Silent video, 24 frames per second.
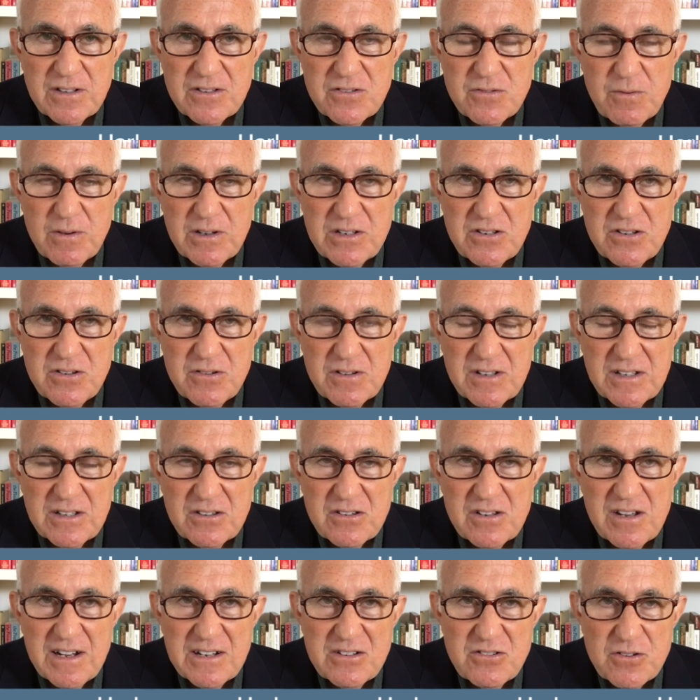is what you can
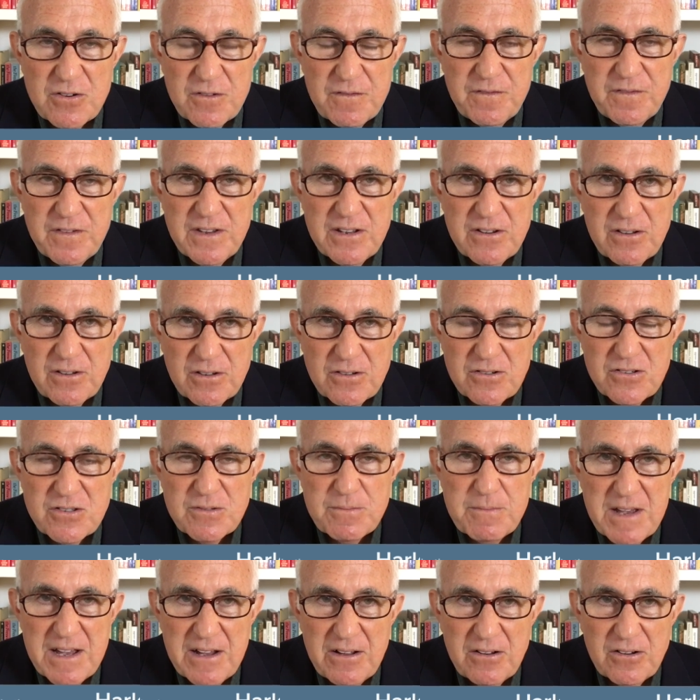touch or feel or
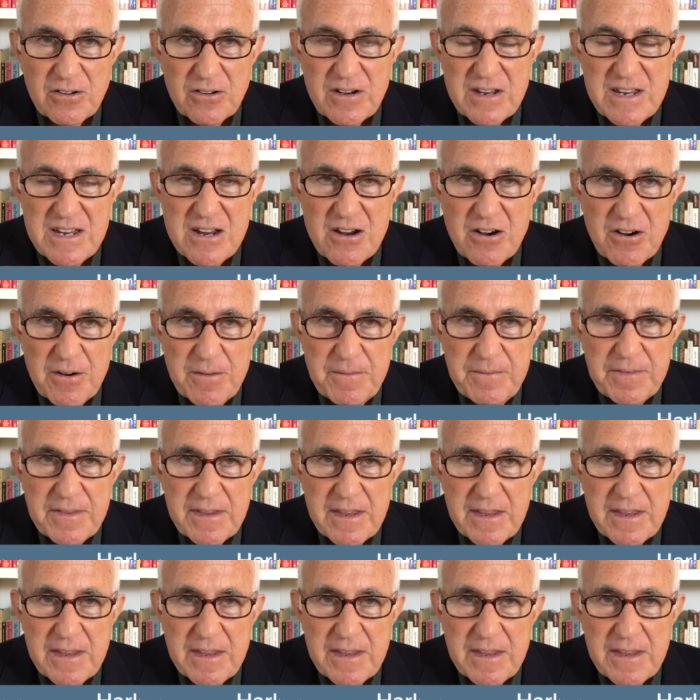smell or hear.